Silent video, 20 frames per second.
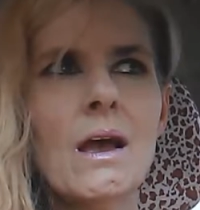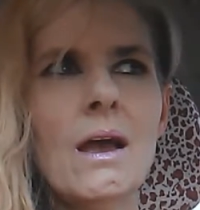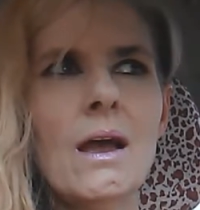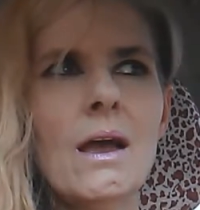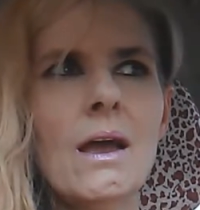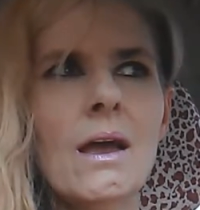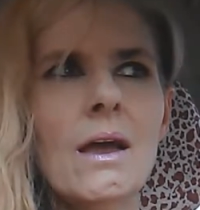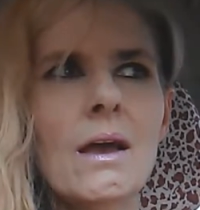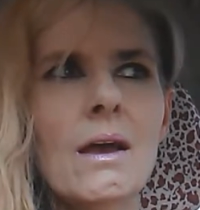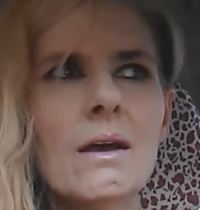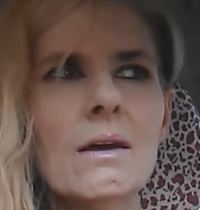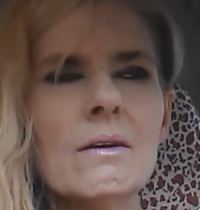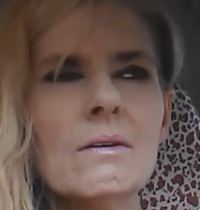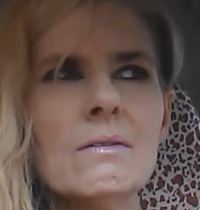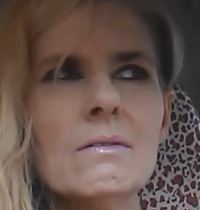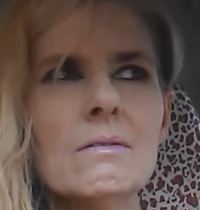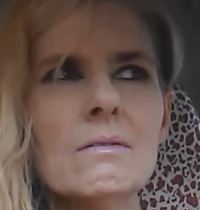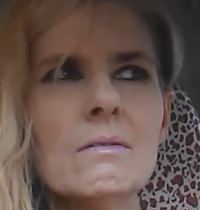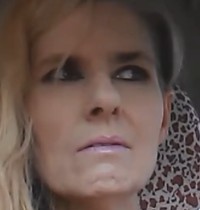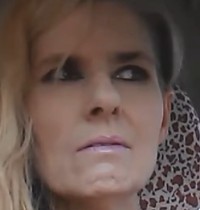
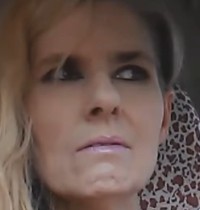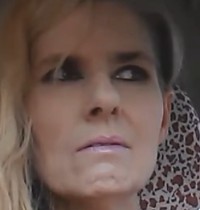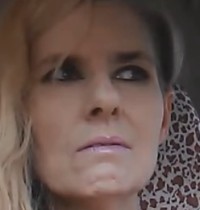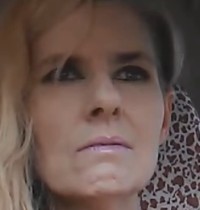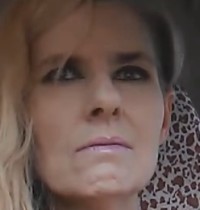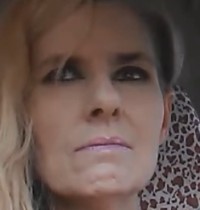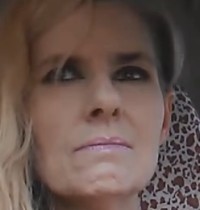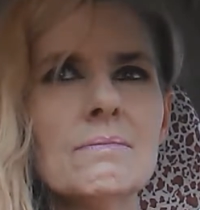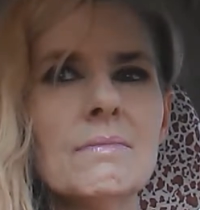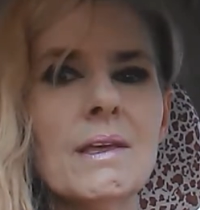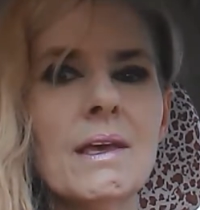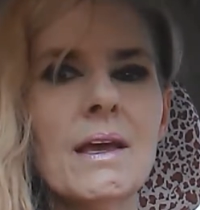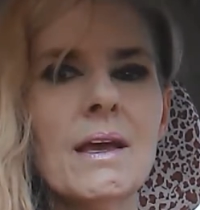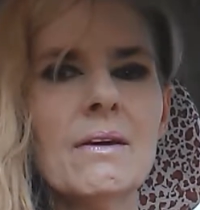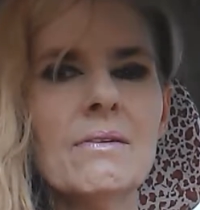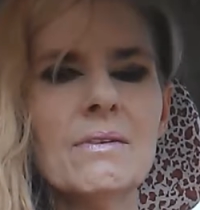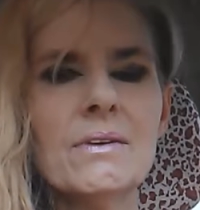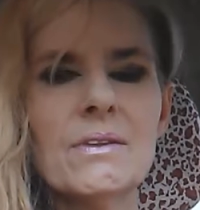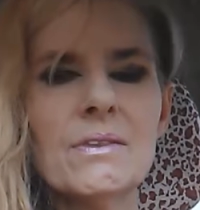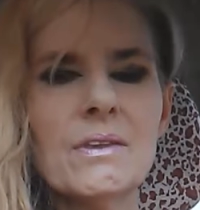and
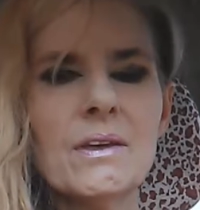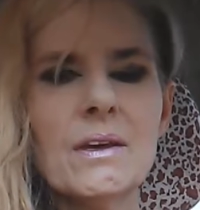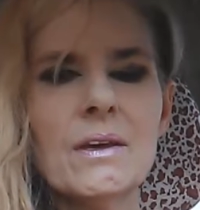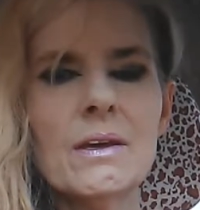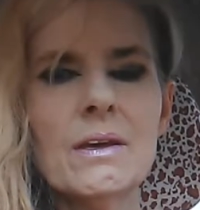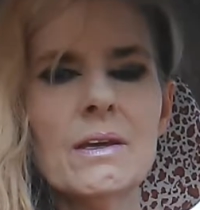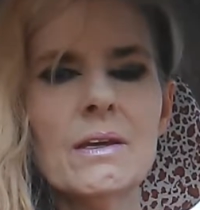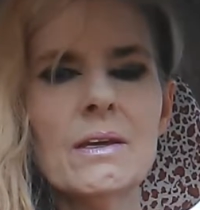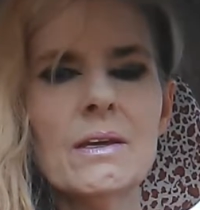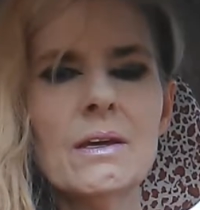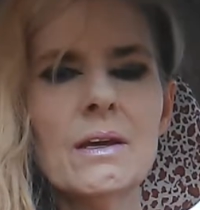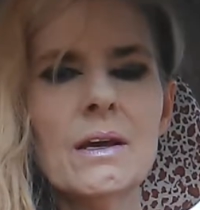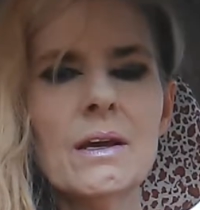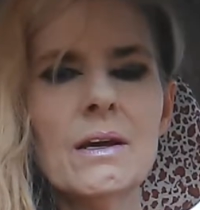everything,